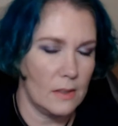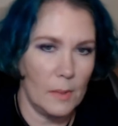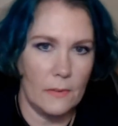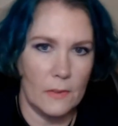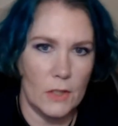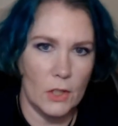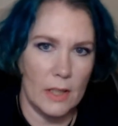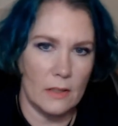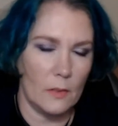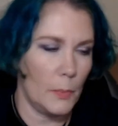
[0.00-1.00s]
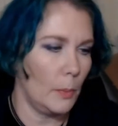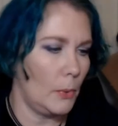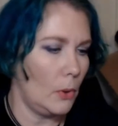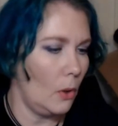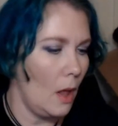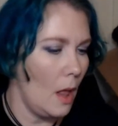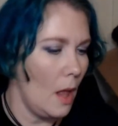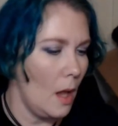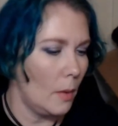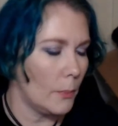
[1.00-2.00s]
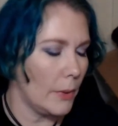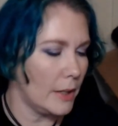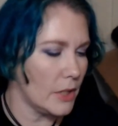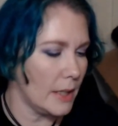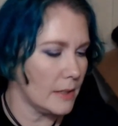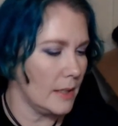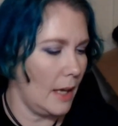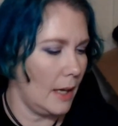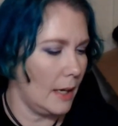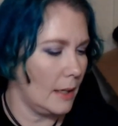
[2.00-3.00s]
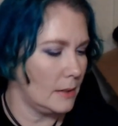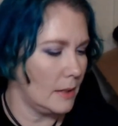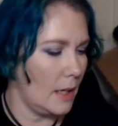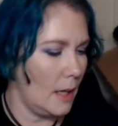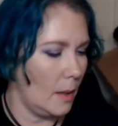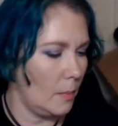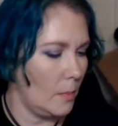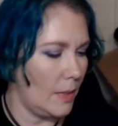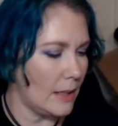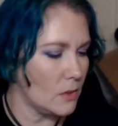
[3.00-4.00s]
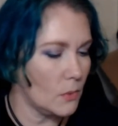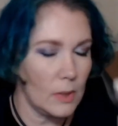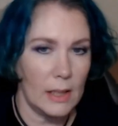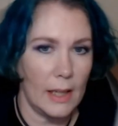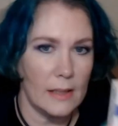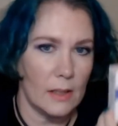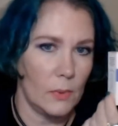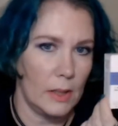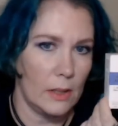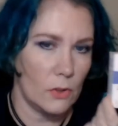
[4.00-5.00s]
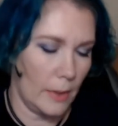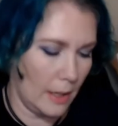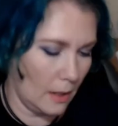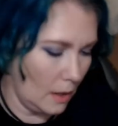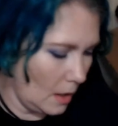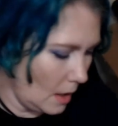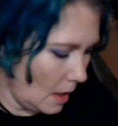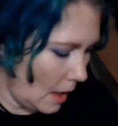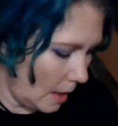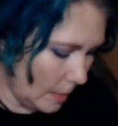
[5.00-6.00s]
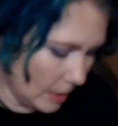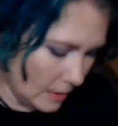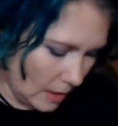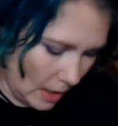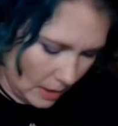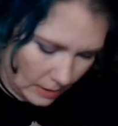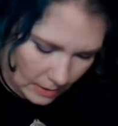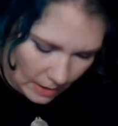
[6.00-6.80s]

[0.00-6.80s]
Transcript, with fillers: 50 Shades of Purple project, and that's really nice. I really enjoy it. It's a nice